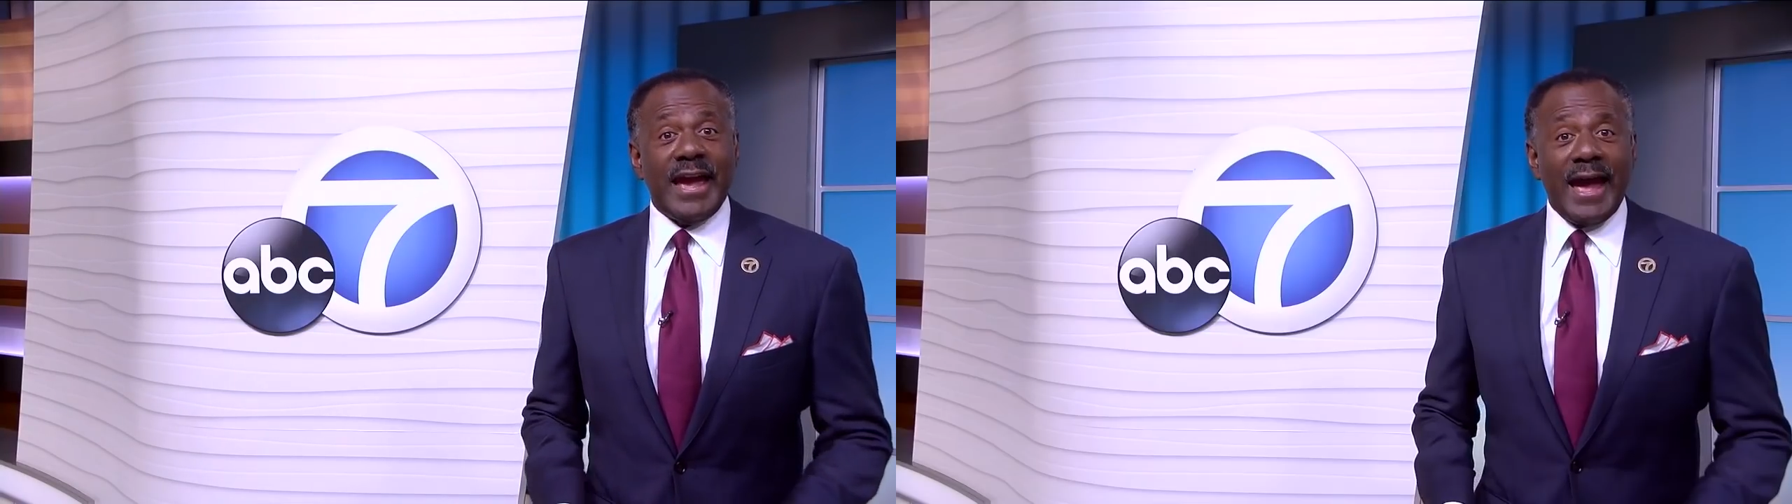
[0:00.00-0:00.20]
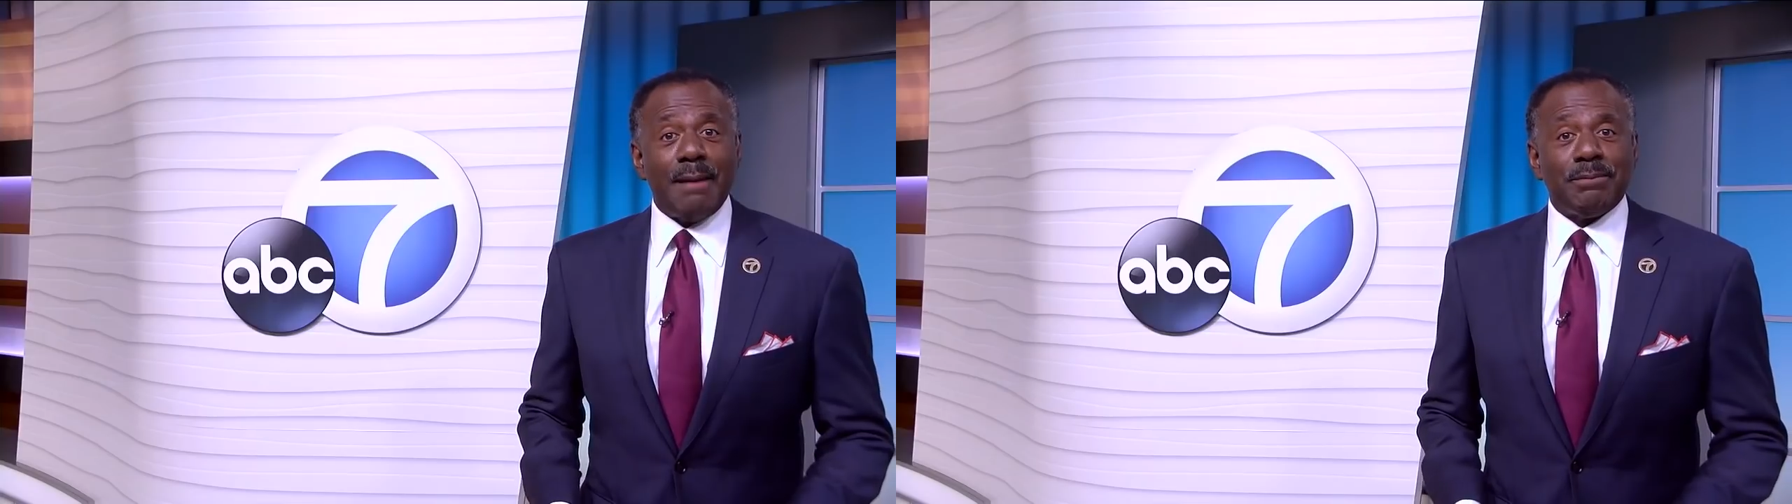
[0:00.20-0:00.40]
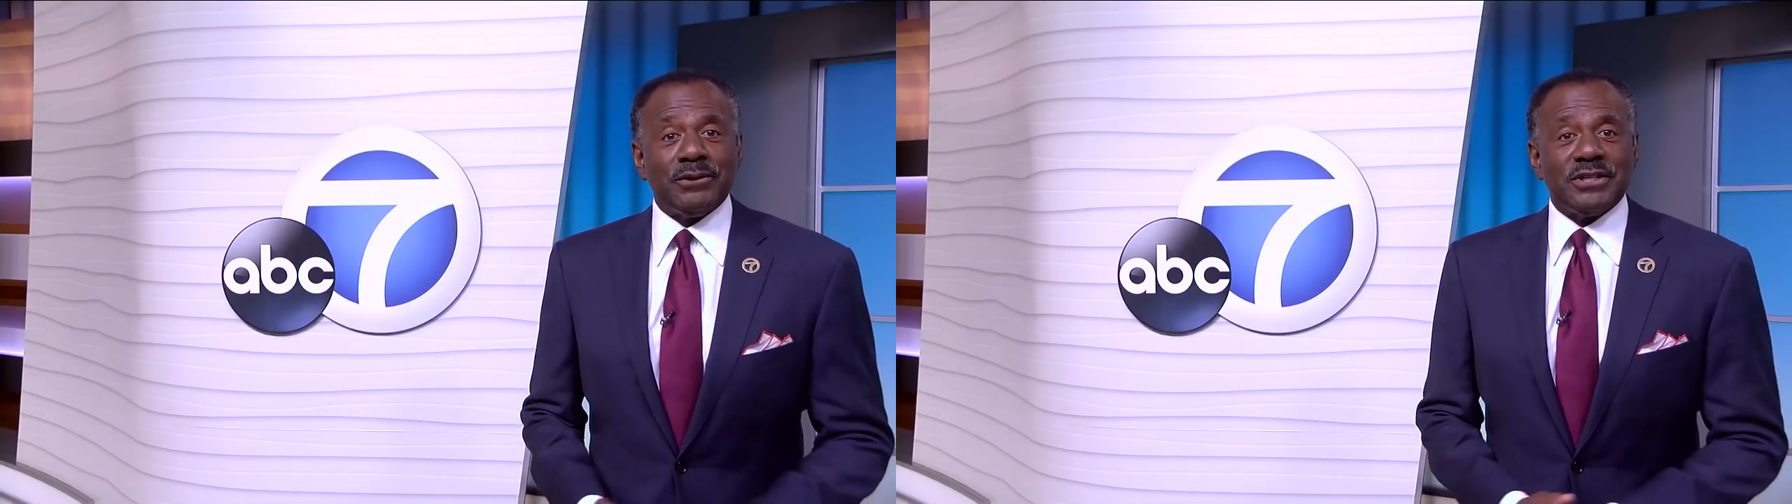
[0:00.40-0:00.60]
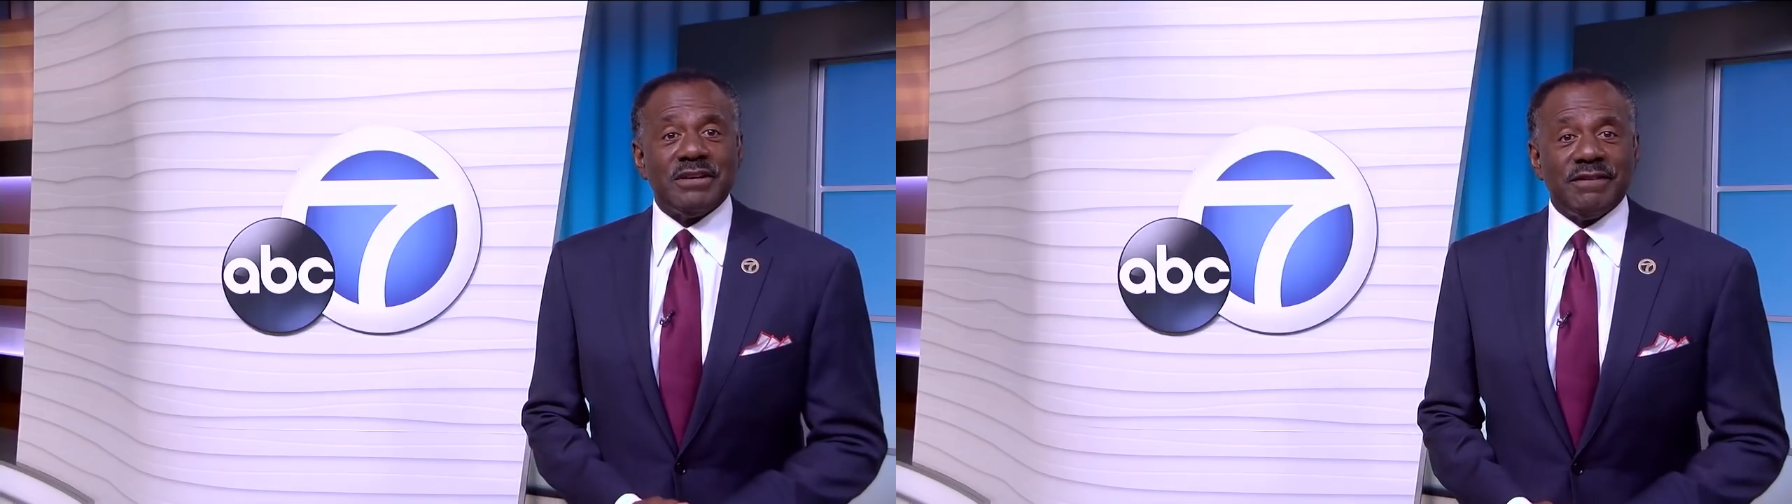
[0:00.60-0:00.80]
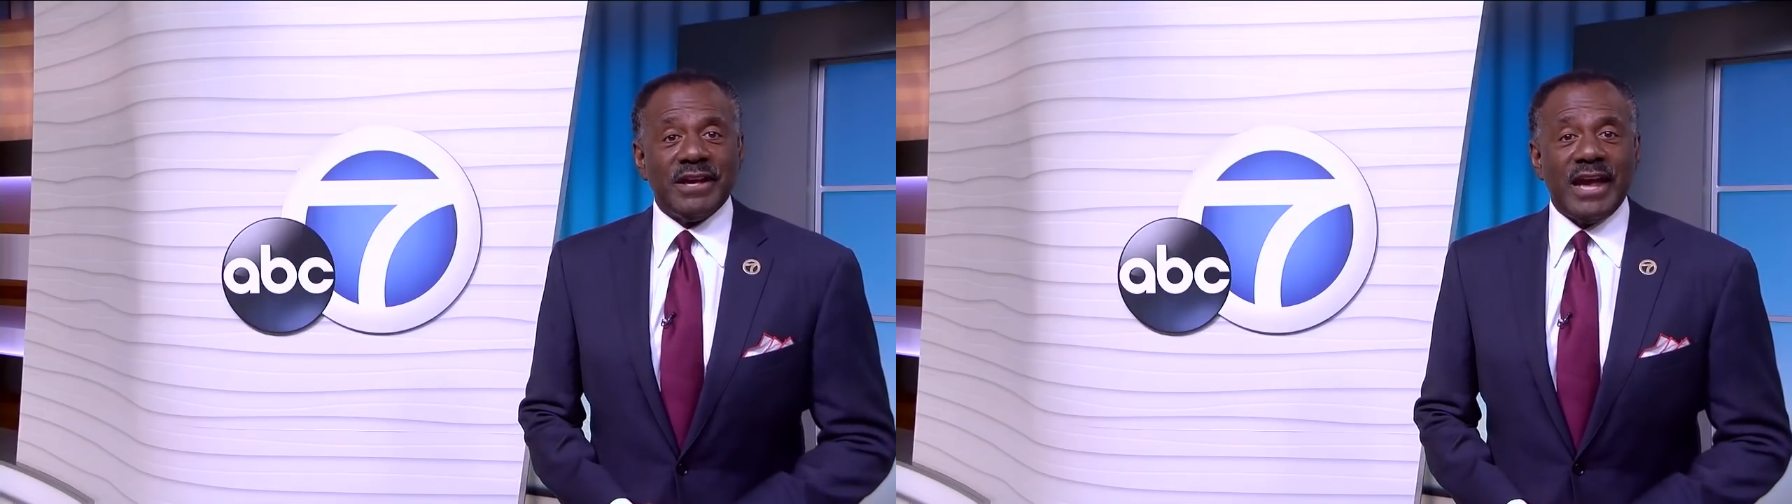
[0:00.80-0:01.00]
Apple T
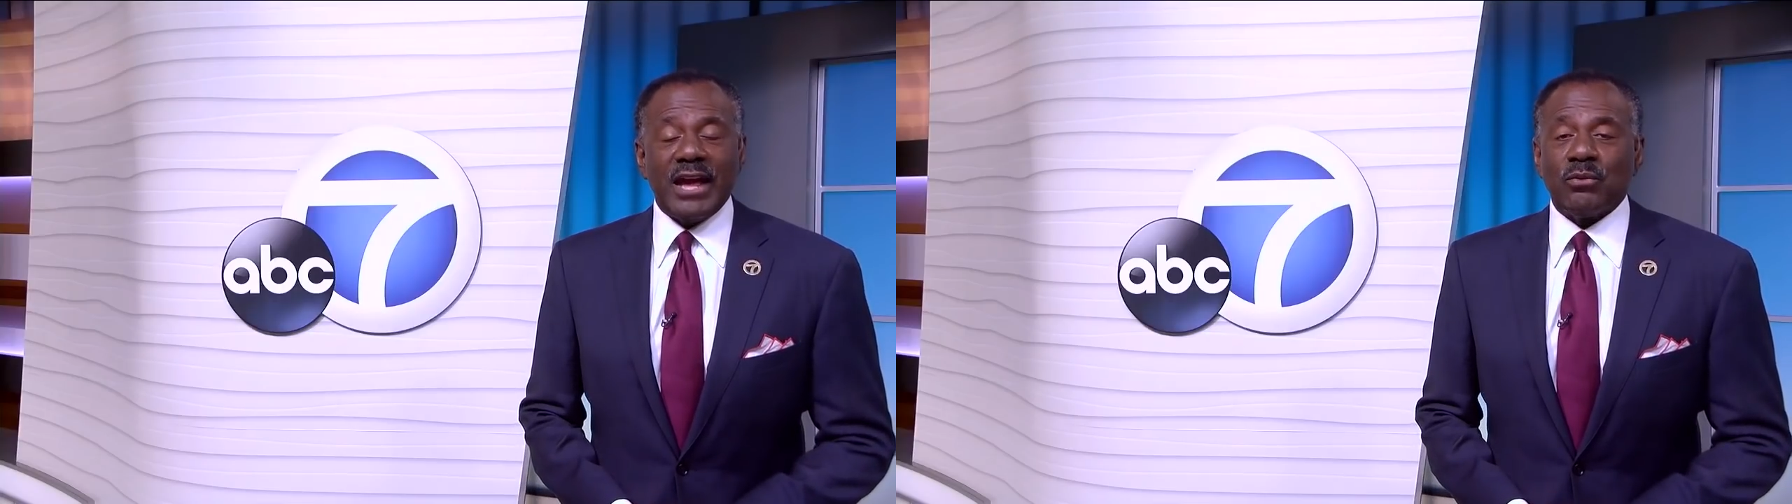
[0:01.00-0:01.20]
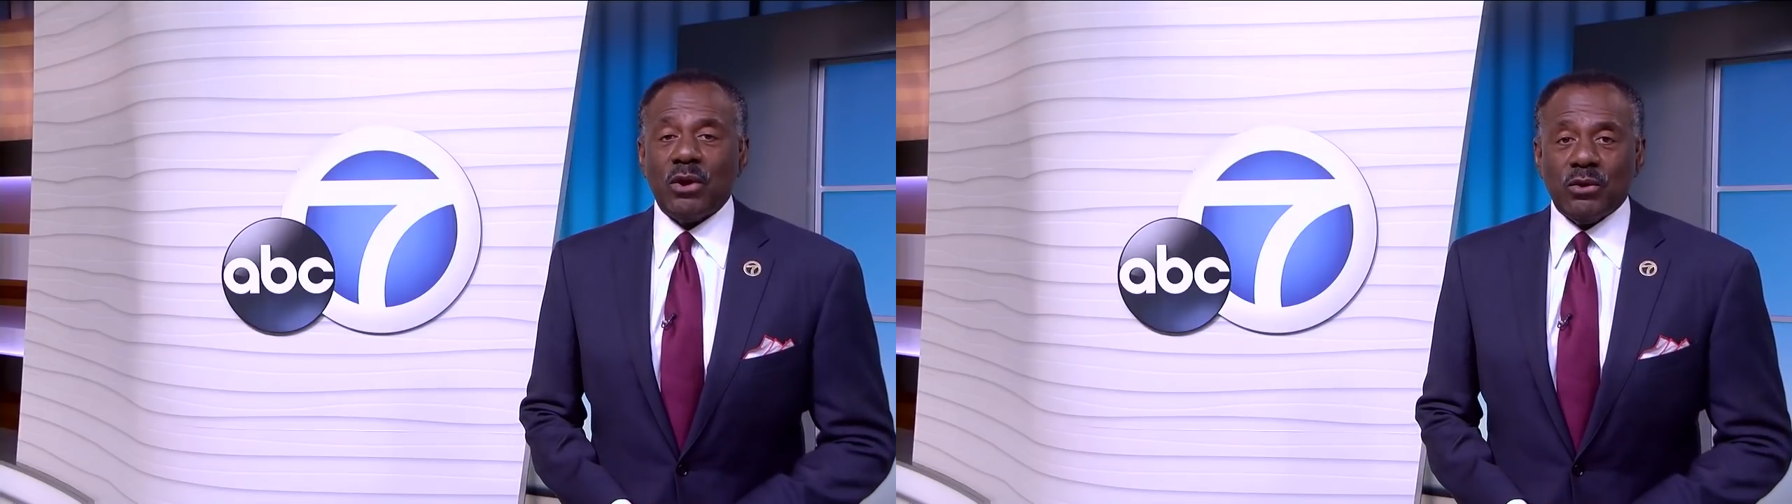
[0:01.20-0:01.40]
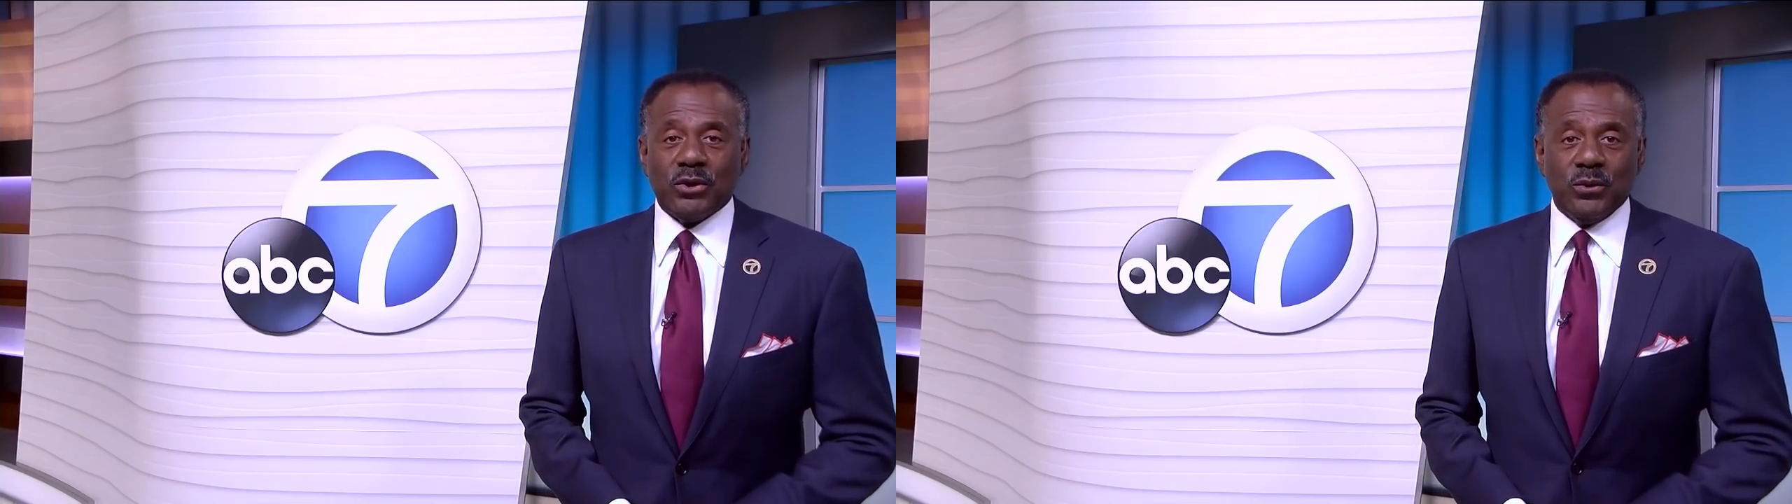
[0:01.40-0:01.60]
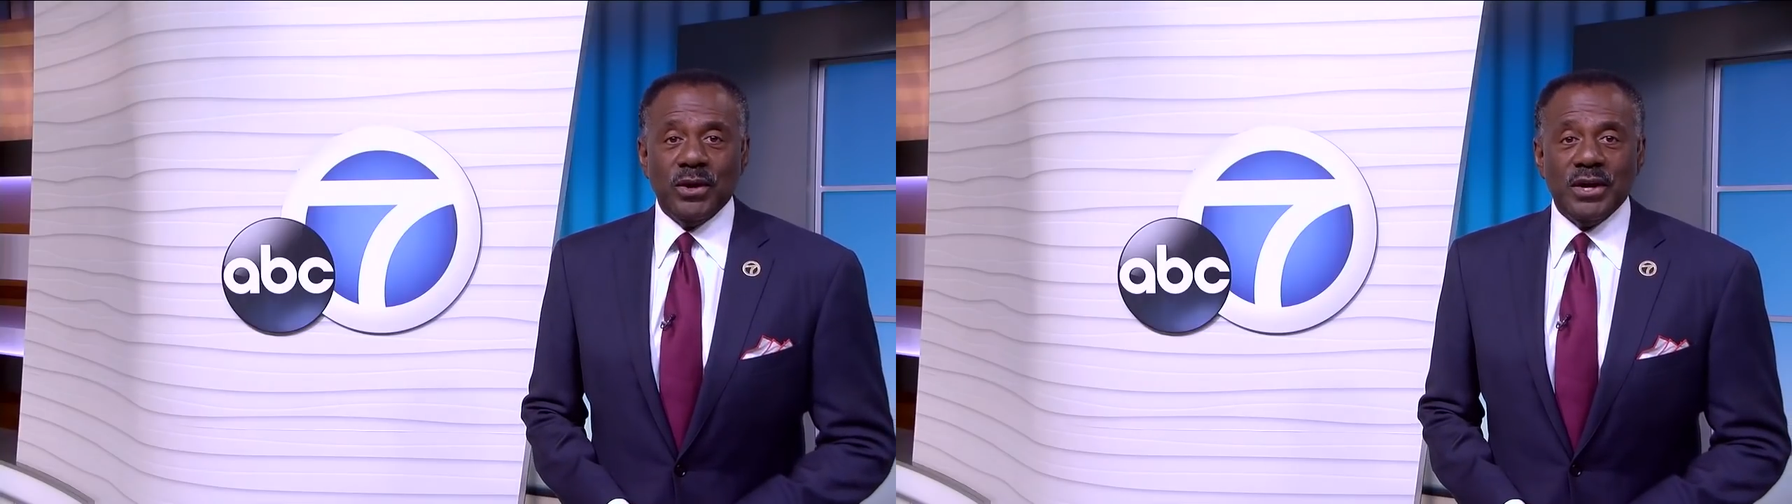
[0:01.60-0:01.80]
V, and Roku